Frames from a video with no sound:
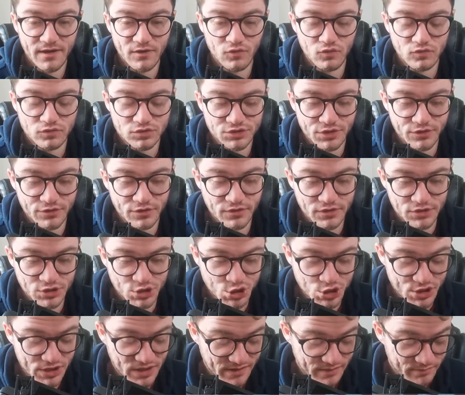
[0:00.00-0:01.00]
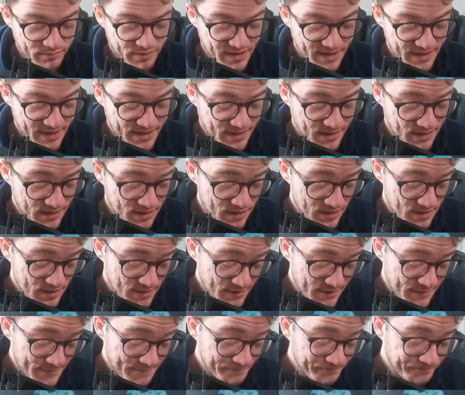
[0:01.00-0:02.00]
also known as Chilling Pain.
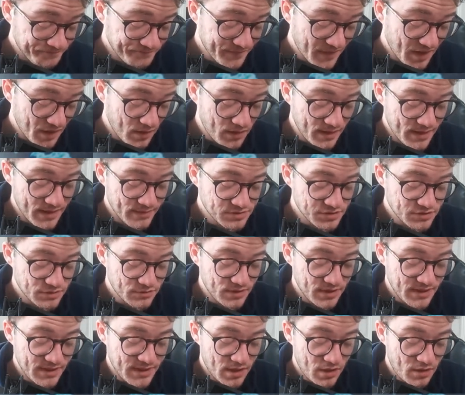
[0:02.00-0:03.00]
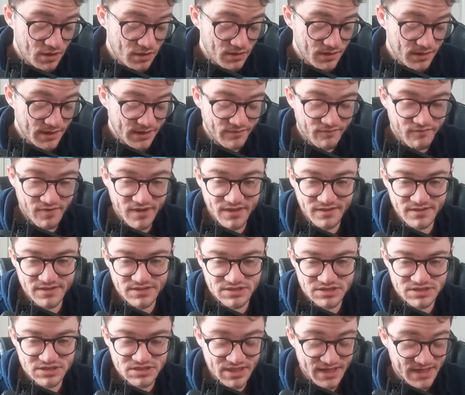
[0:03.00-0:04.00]
I absolutely highly rate
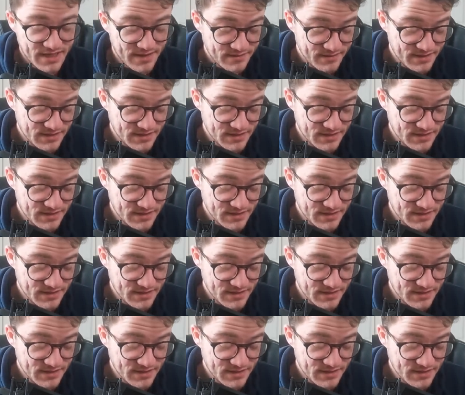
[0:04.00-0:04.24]
this set.